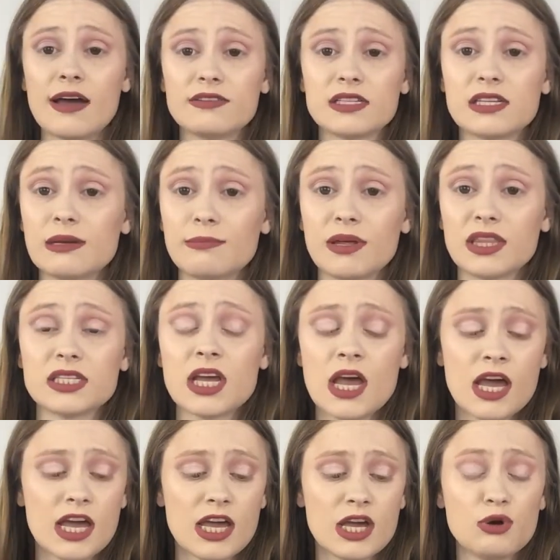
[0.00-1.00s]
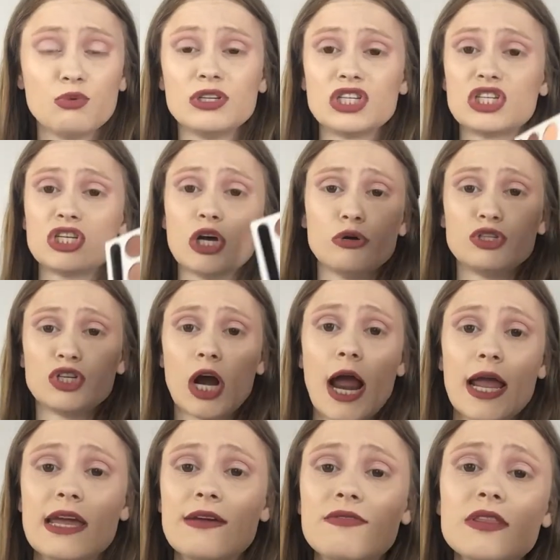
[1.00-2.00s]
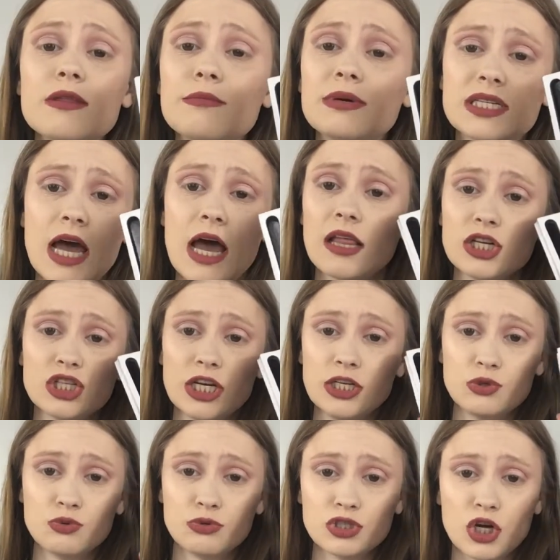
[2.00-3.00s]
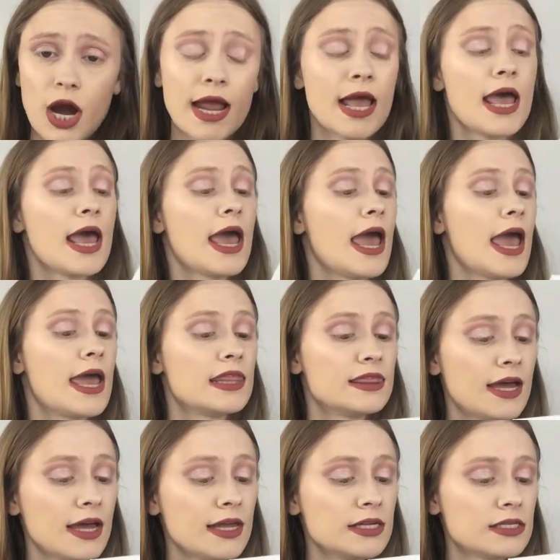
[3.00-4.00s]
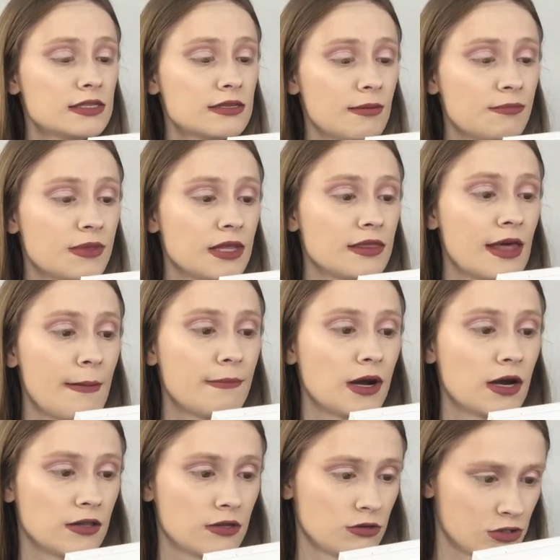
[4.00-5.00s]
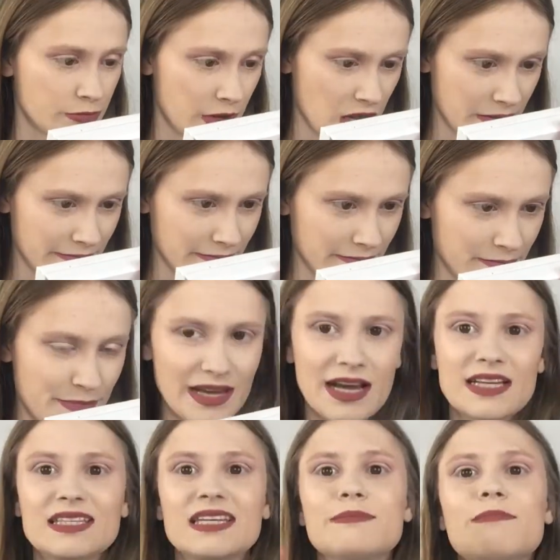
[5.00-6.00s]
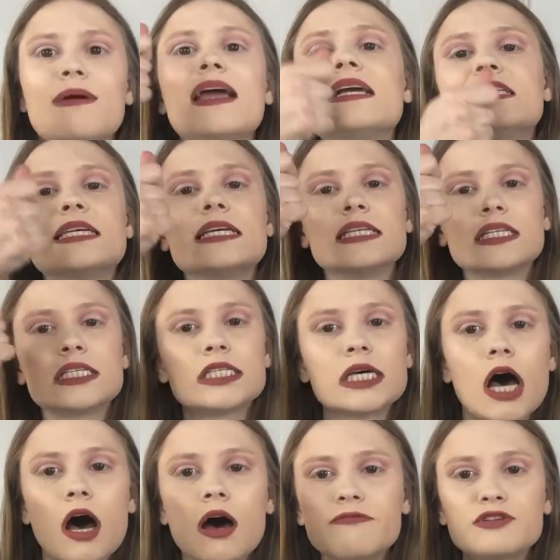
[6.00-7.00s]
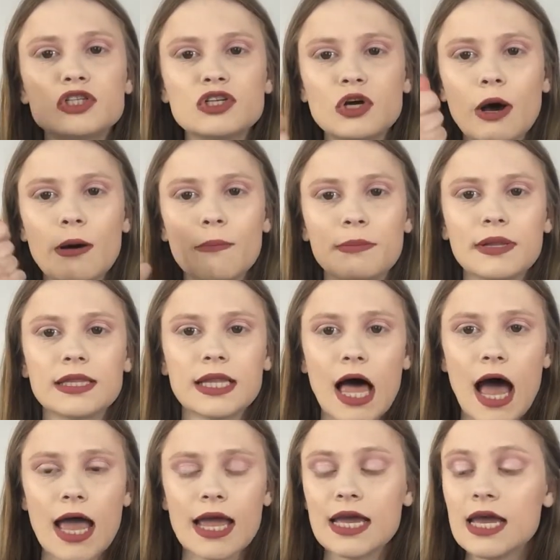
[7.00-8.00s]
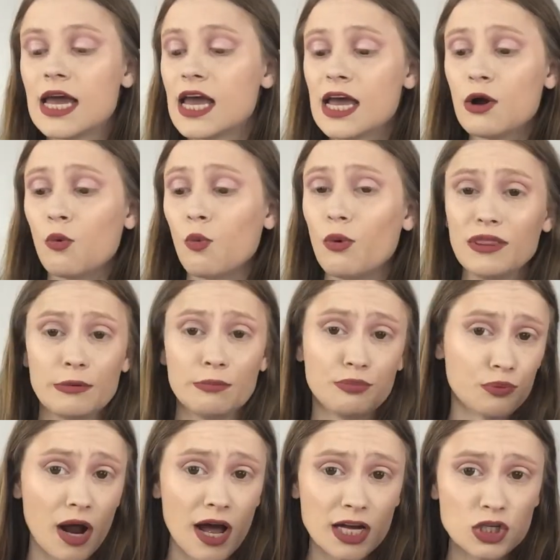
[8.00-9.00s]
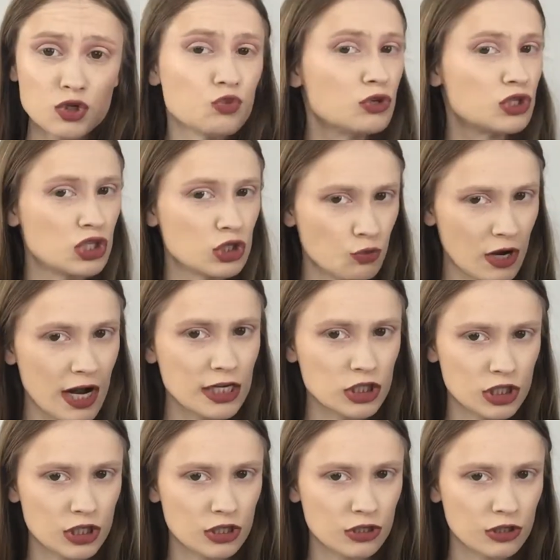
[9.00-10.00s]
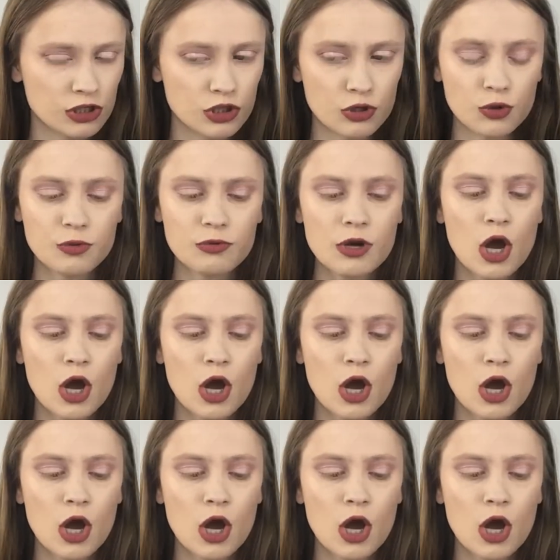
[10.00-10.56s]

to say about this. It was so dry. Even the metallic shades were dry. And that is something that bothers me because it makes it tough to apply with a brush, which is what I generally do,